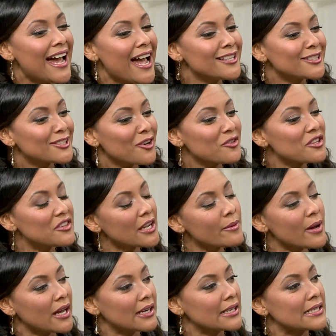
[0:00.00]
And so the thing
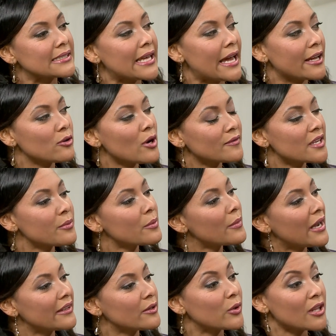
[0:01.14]
about it is that you have to keep in
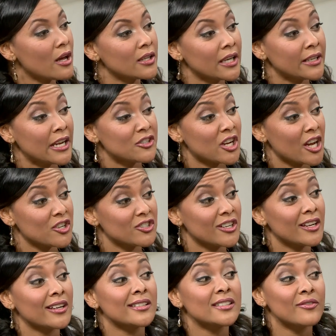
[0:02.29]
mind that with online education,
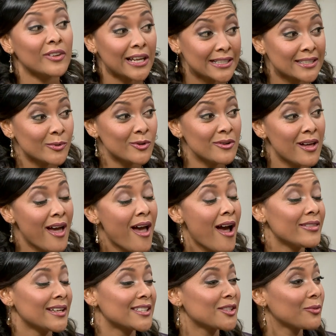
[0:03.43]
it is flexible.
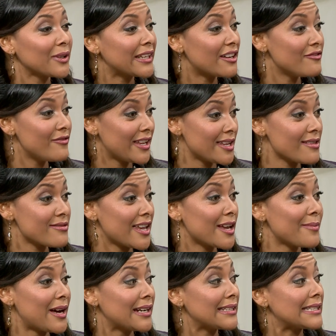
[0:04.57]
And that's the really convenient thing
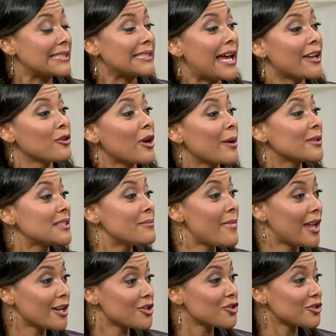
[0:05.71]
about it is that you're able to
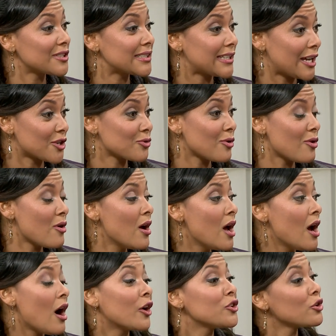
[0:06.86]
manage your schedule
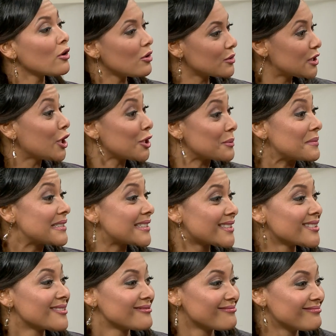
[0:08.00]
on your own terms.
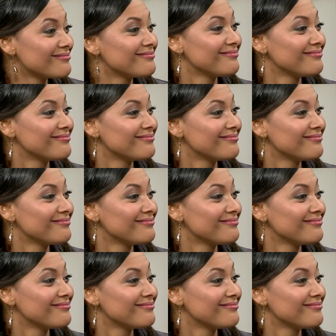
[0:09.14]
Oh,